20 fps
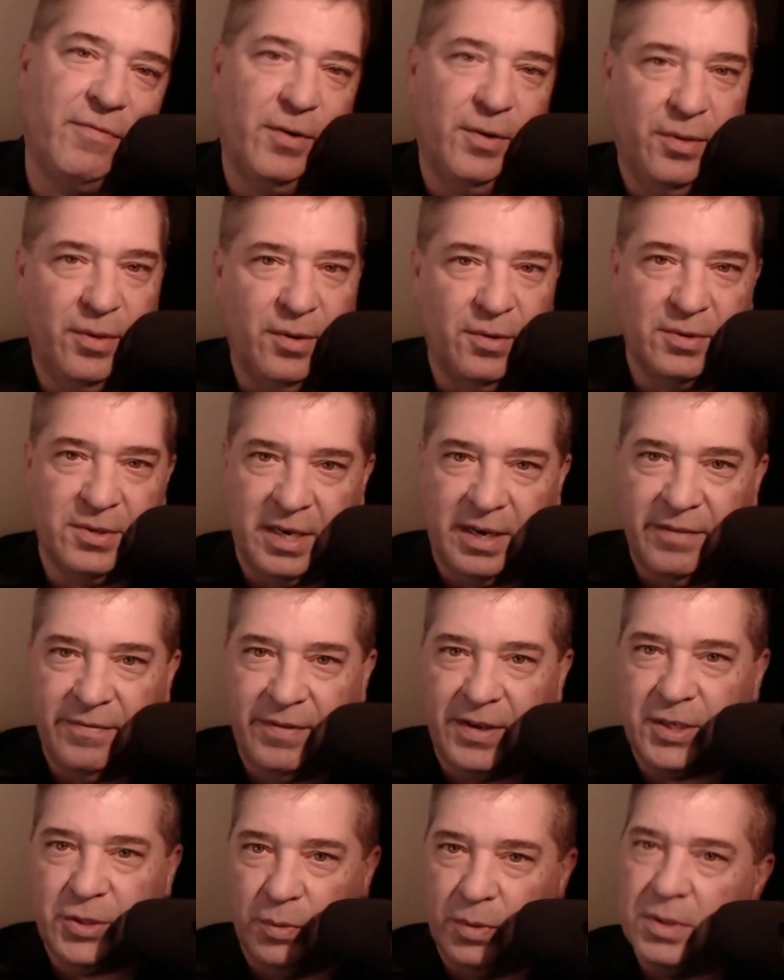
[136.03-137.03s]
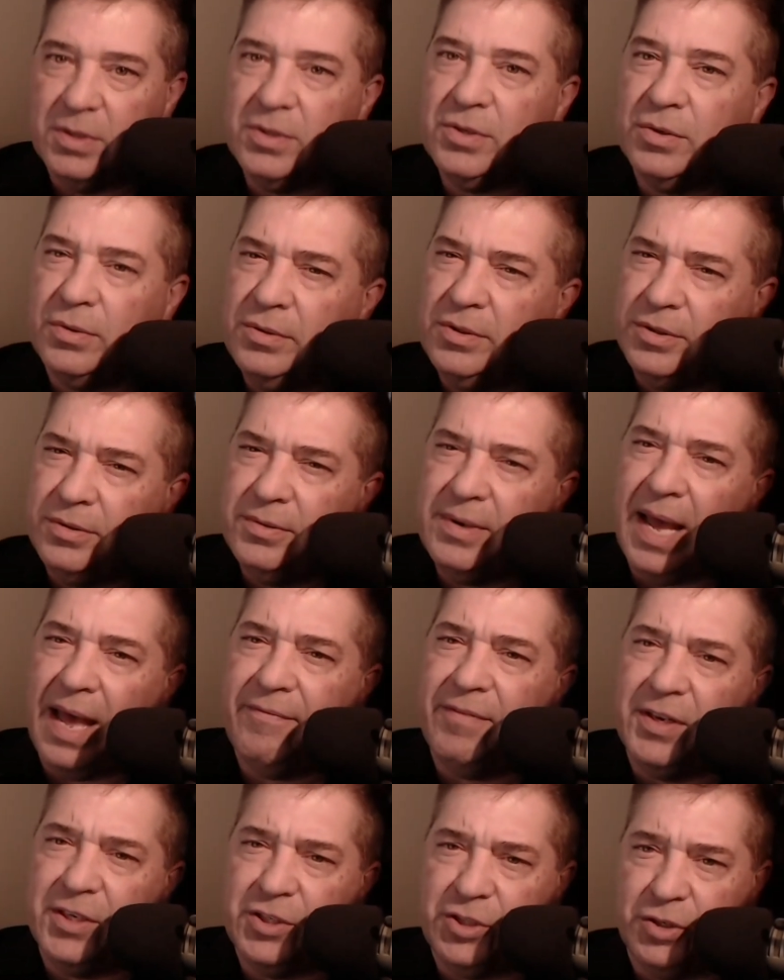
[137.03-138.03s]
for those individuals who do
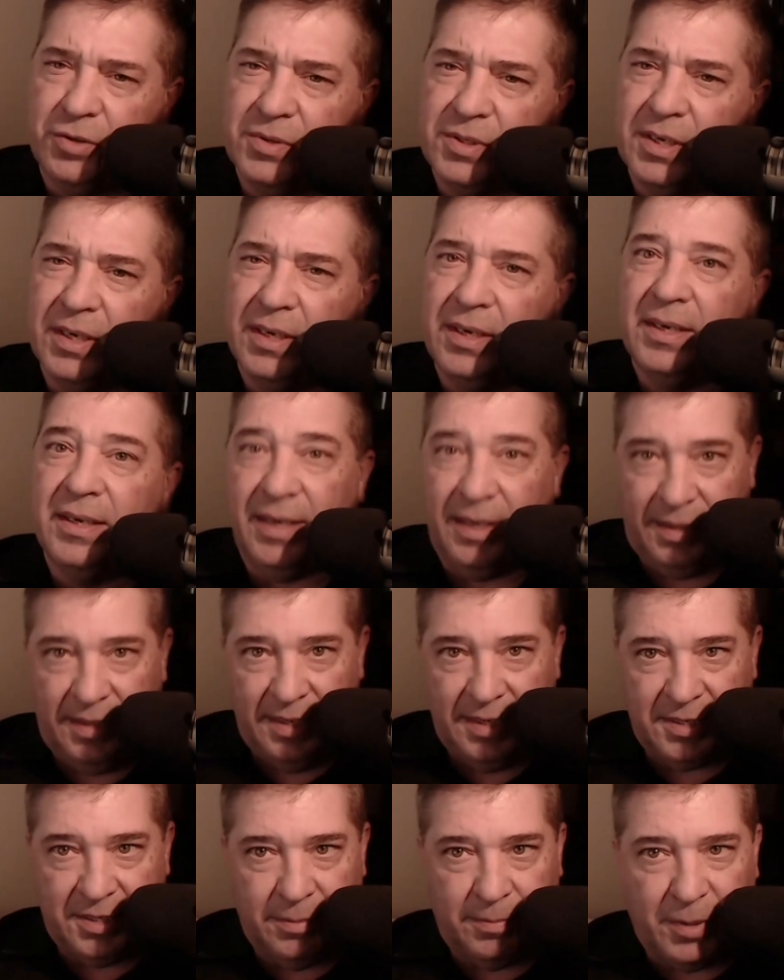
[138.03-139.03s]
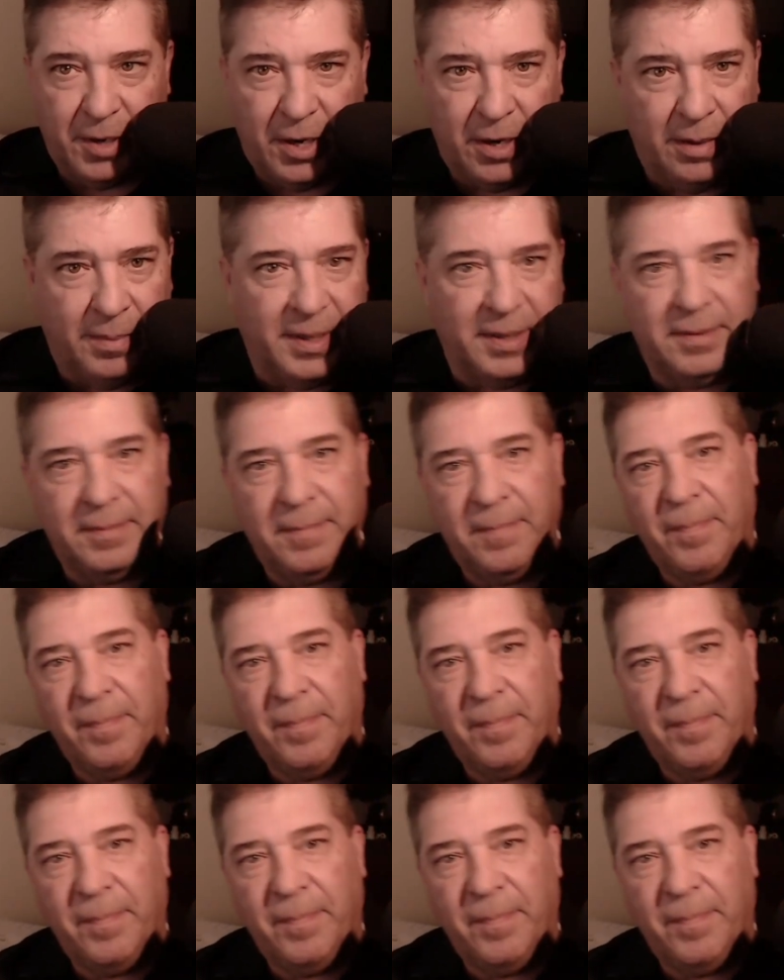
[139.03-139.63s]
have issues in this department.